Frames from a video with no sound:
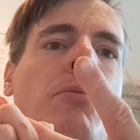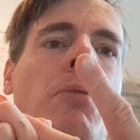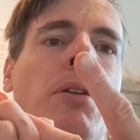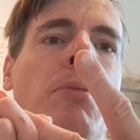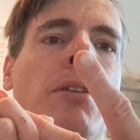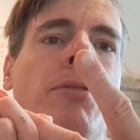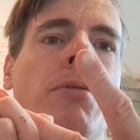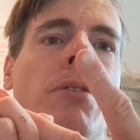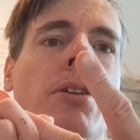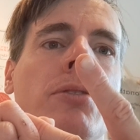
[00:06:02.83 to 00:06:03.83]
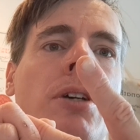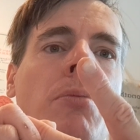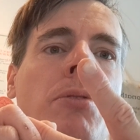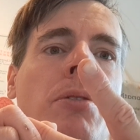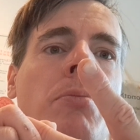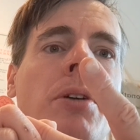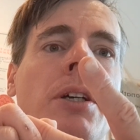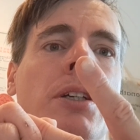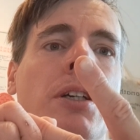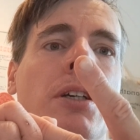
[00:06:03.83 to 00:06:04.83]
weight benefit will also help you
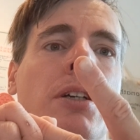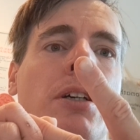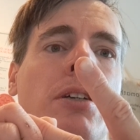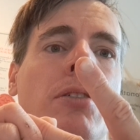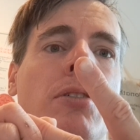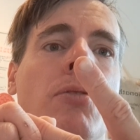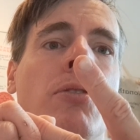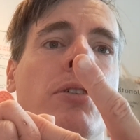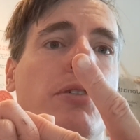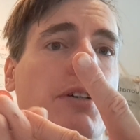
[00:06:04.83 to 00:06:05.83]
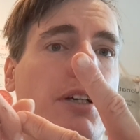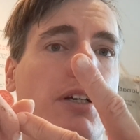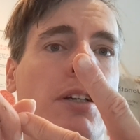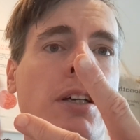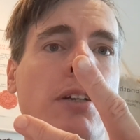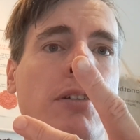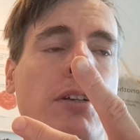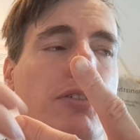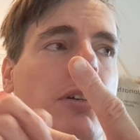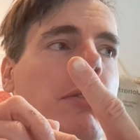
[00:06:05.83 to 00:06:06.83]
braking and cornering and
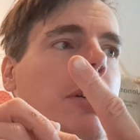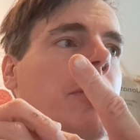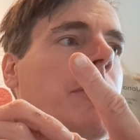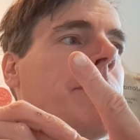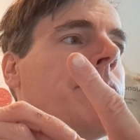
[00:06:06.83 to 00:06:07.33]
acceleration.